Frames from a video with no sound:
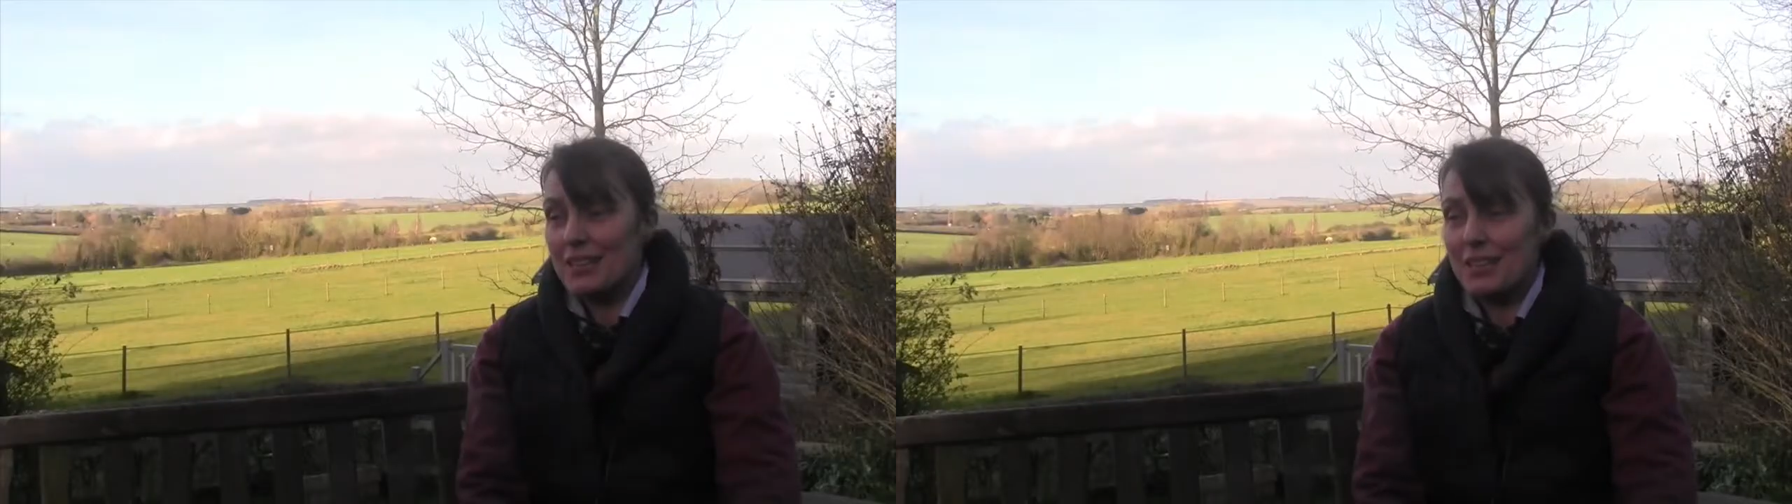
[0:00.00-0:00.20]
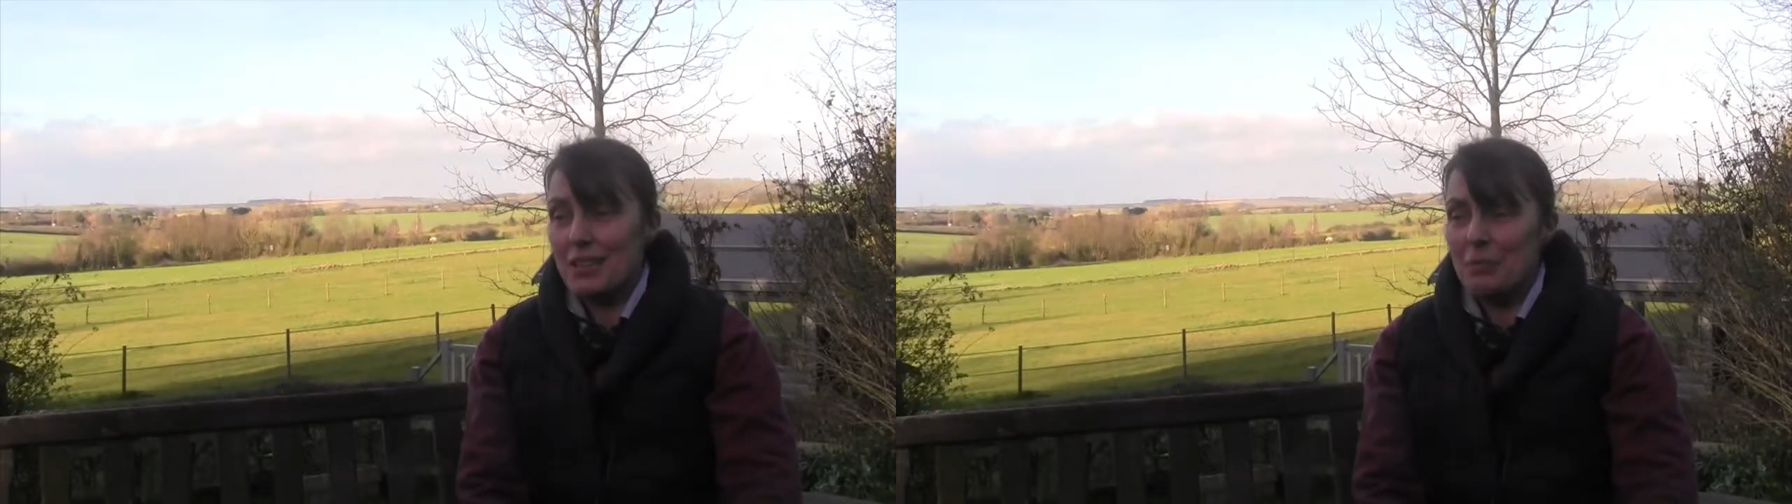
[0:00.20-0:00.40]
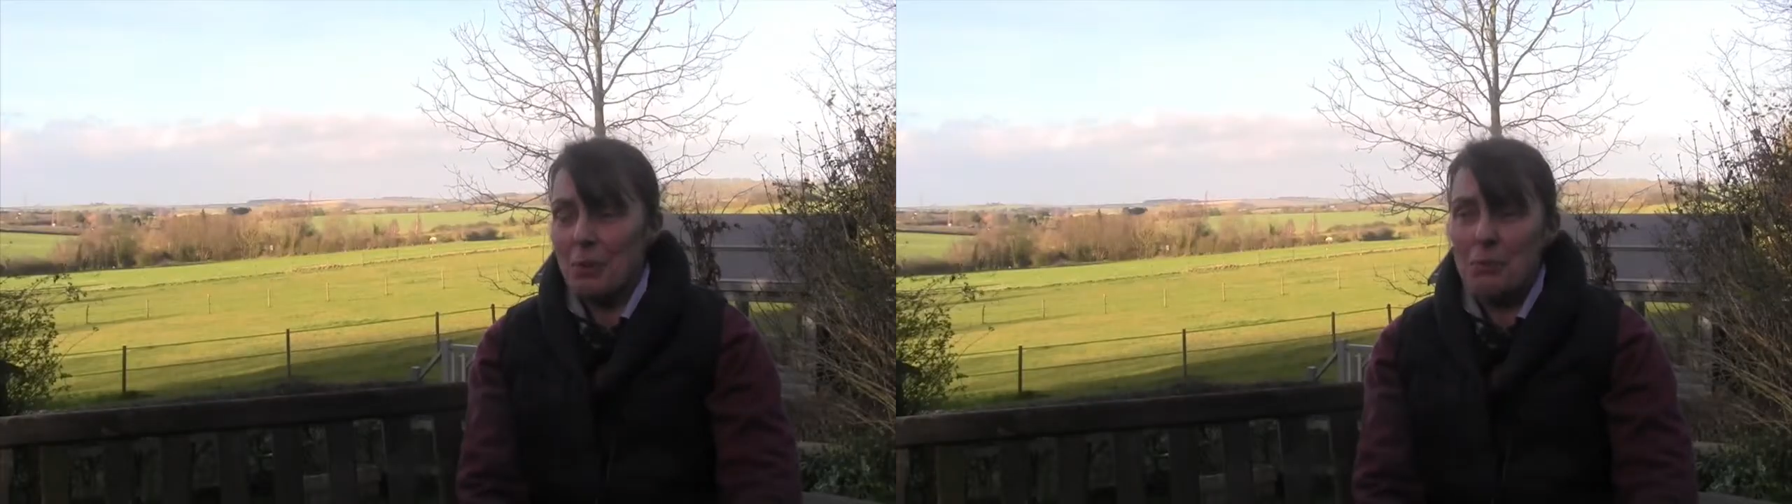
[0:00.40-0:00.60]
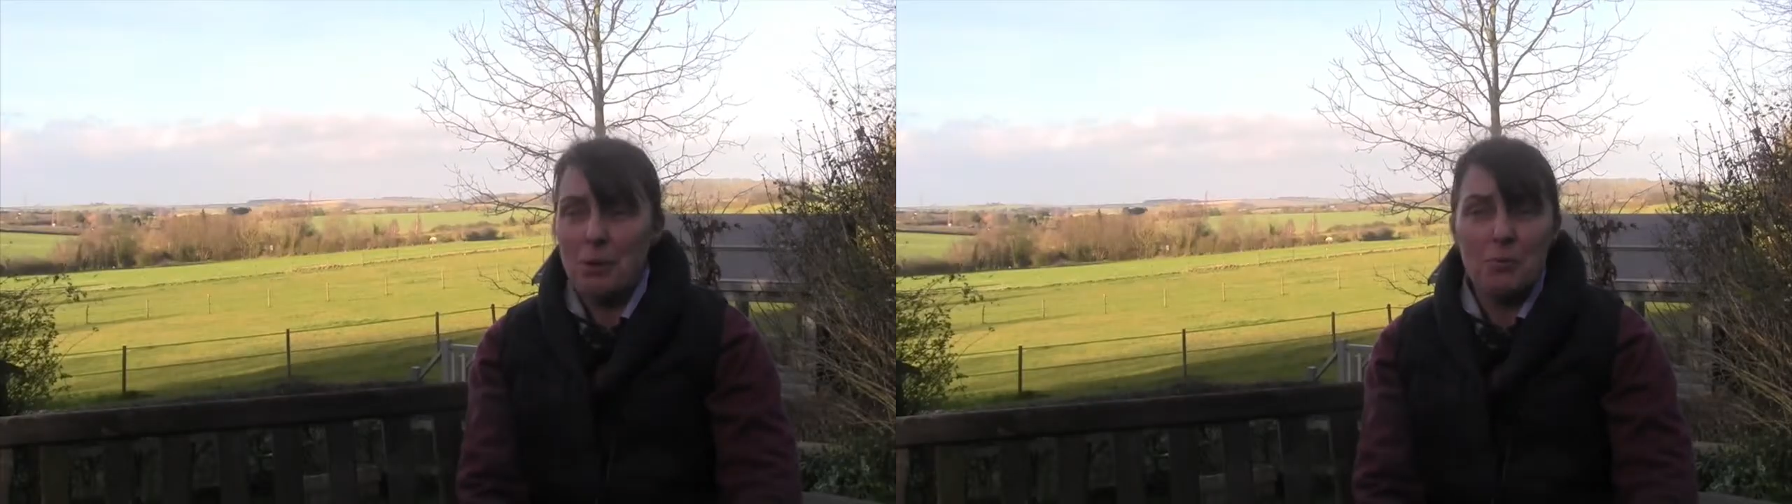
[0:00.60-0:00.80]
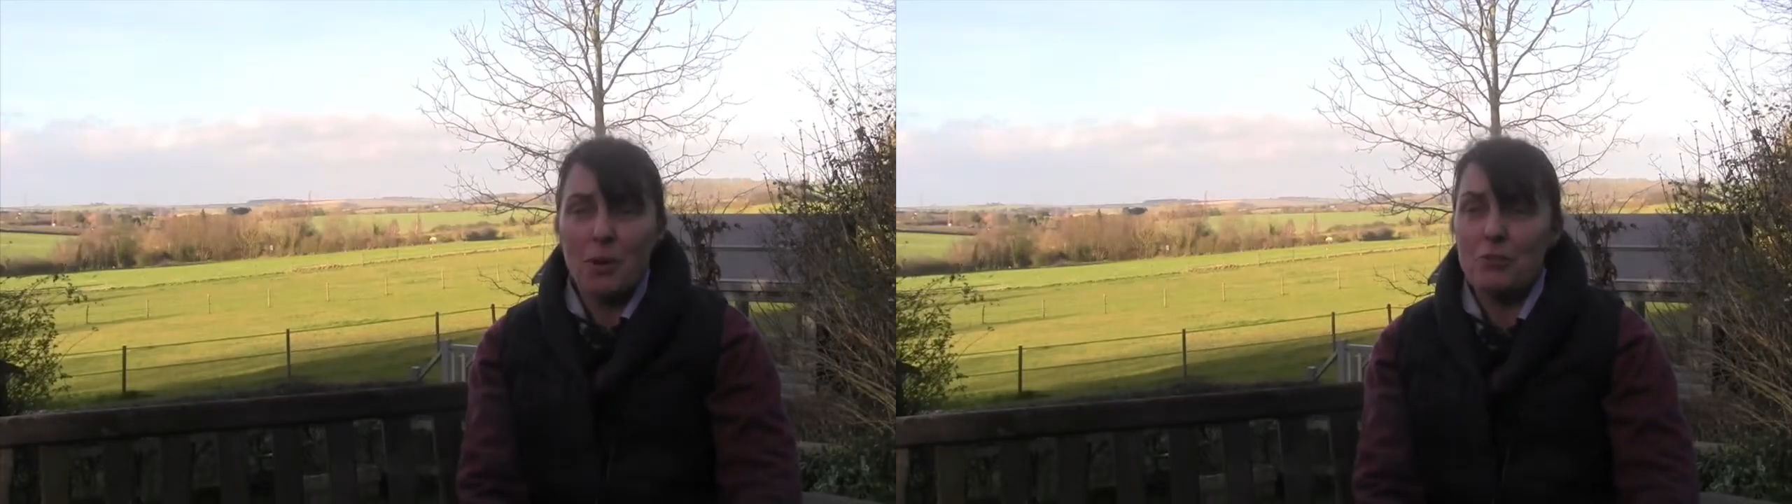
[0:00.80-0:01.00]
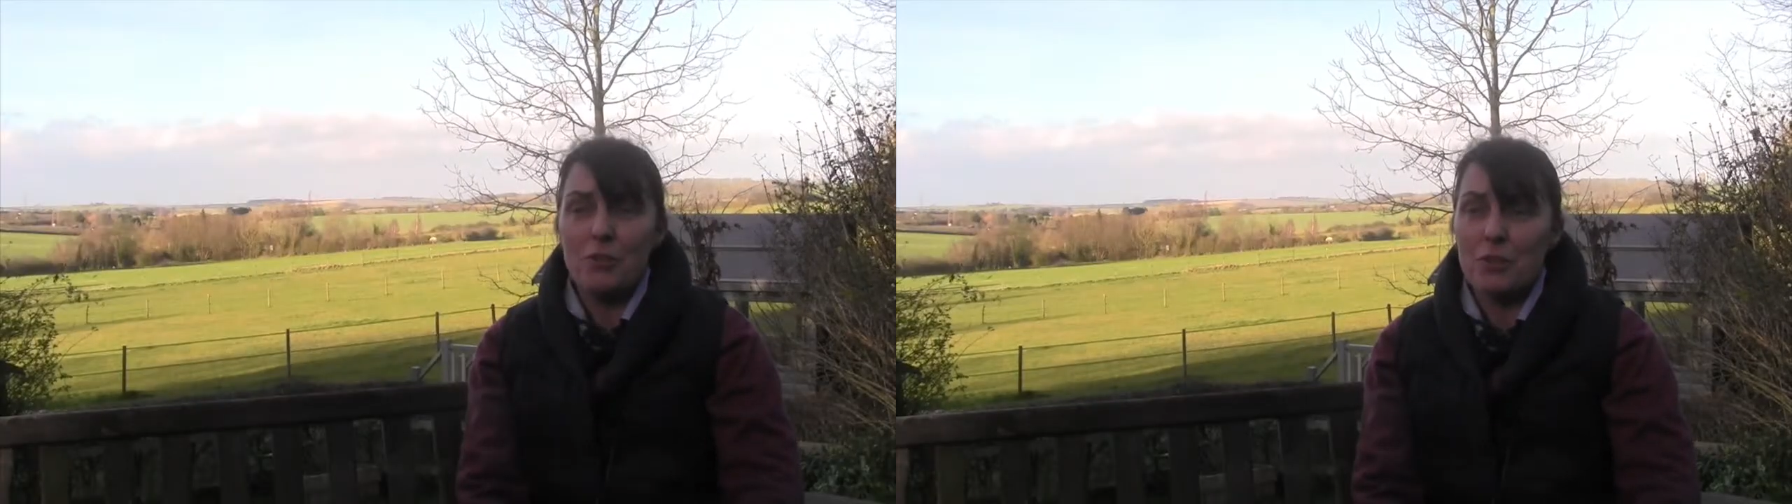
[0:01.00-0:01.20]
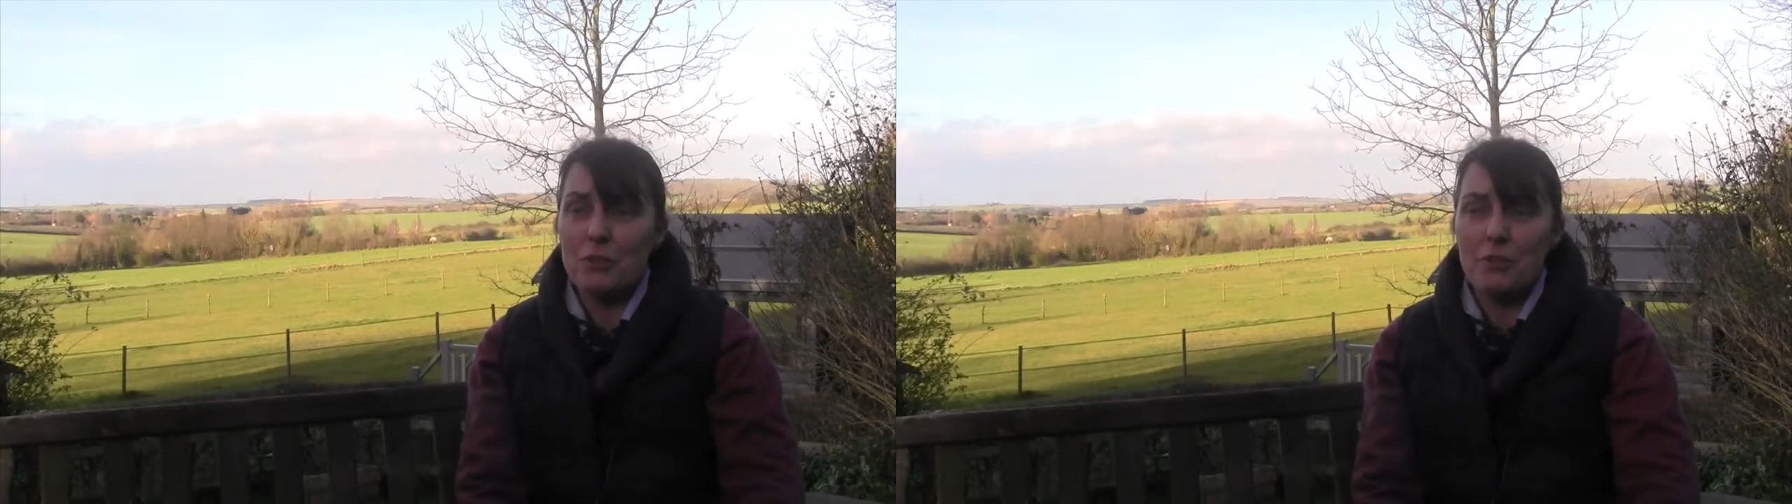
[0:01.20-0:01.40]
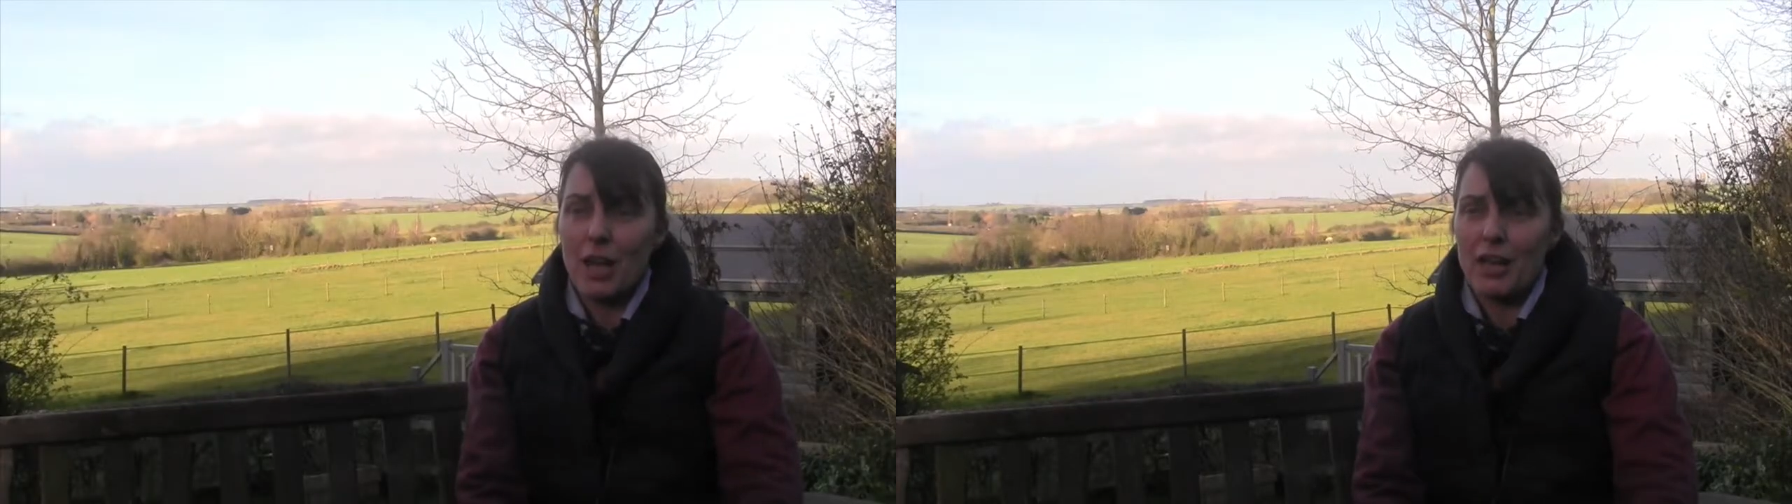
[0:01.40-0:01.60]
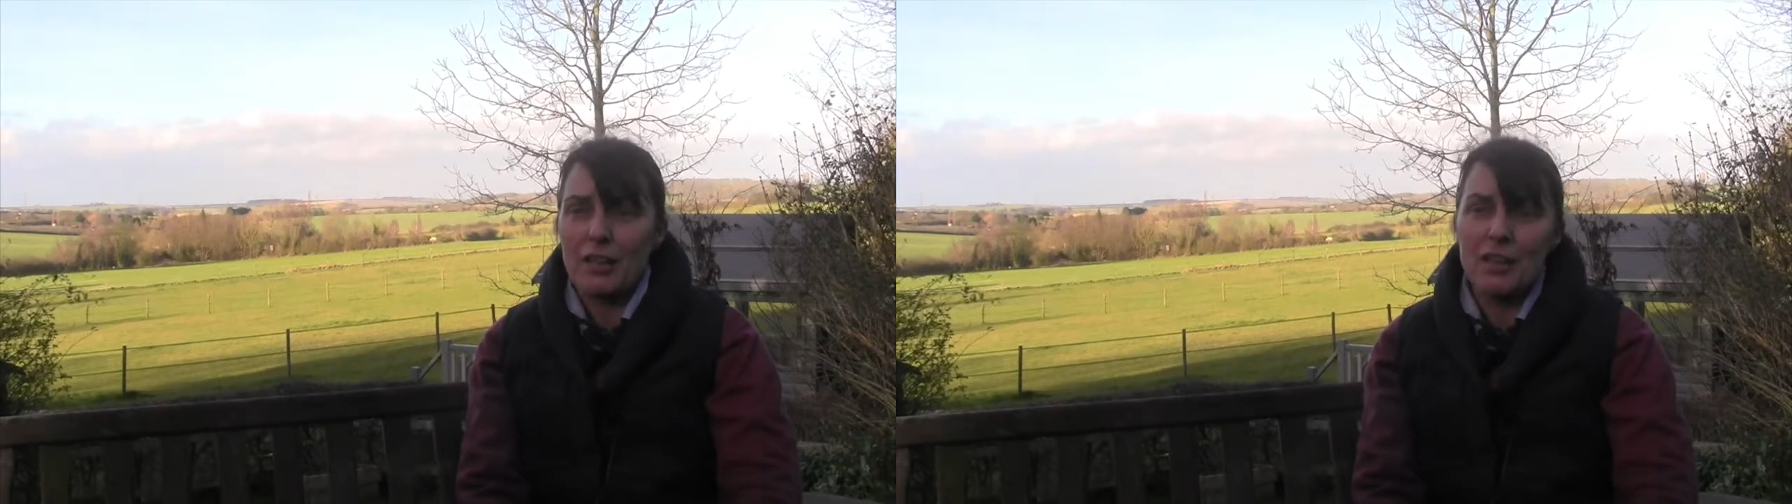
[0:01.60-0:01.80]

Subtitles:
Suddenly my mobile phone rang,